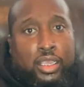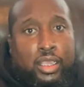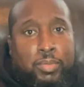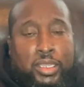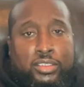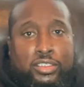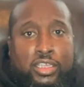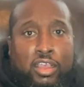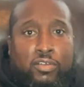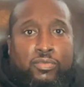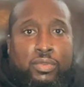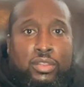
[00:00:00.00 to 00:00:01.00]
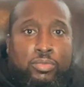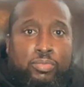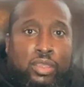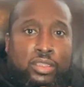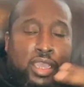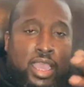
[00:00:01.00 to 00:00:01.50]
and myself and the
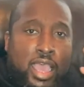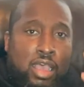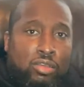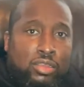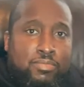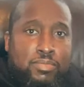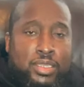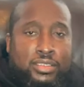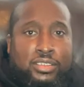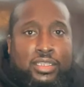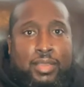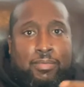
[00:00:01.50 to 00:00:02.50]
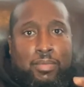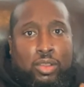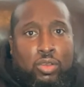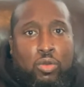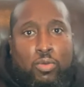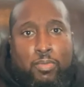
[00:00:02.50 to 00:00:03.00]
brother
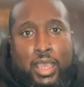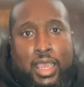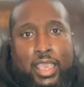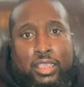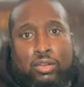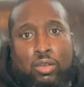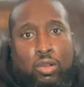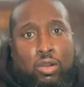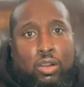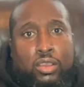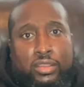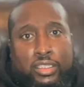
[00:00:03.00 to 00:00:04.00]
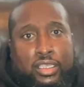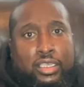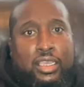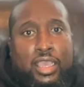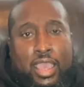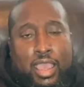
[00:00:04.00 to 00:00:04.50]
Alchemistic Gold Mine are
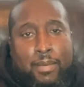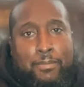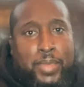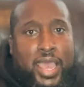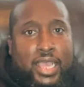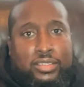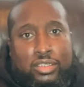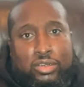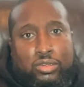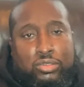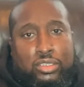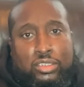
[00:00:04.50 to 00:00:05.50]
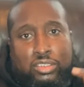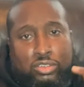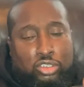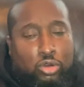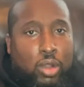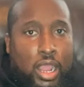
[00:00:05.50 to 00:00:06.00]
the ambassadors.
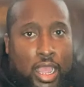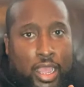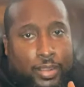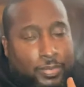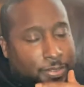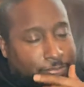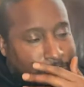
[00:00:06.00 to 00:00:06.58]
Subscribe.